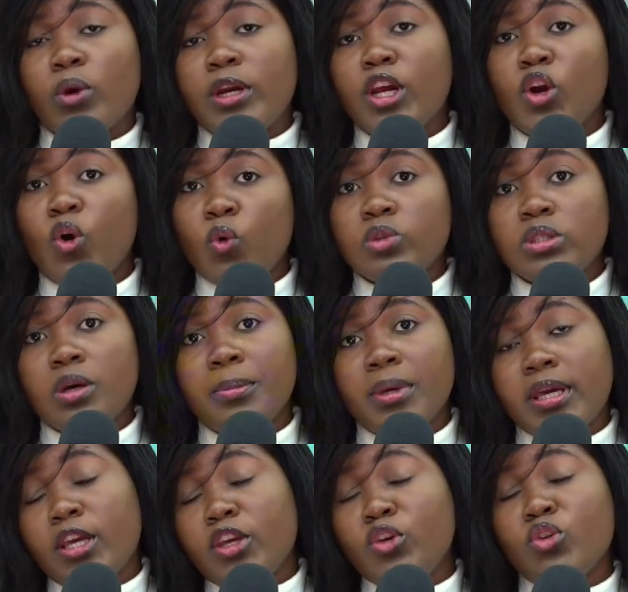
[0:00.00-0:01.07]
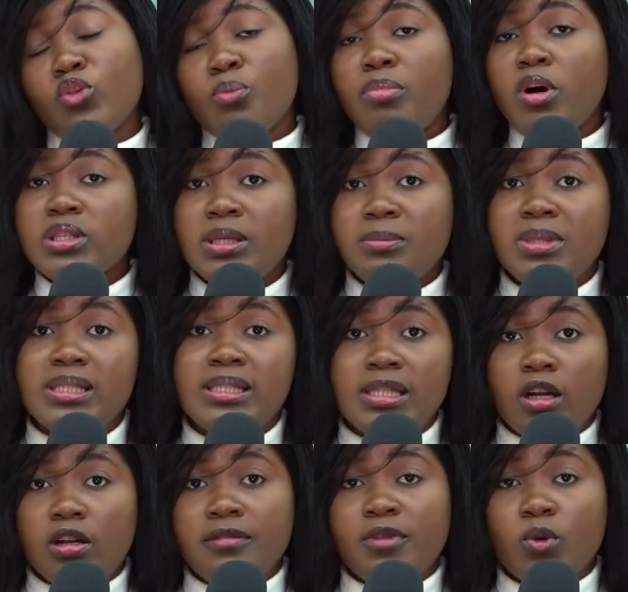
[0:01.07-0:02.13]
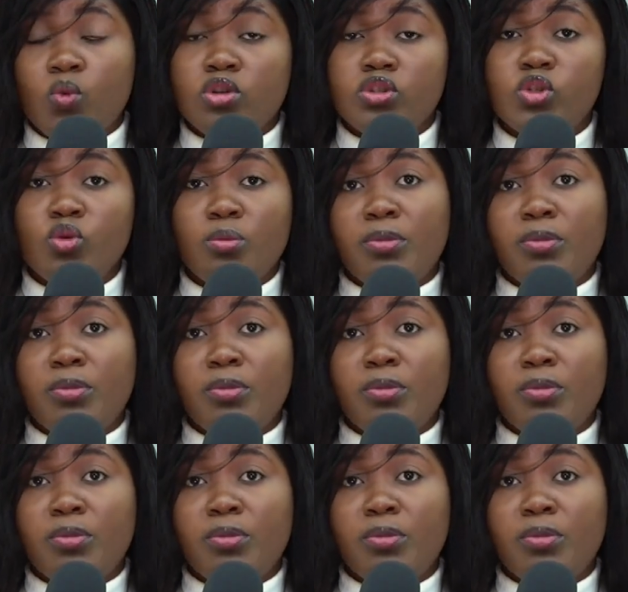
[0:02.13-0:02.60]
When it goes up again, you could possibly sell if you want to.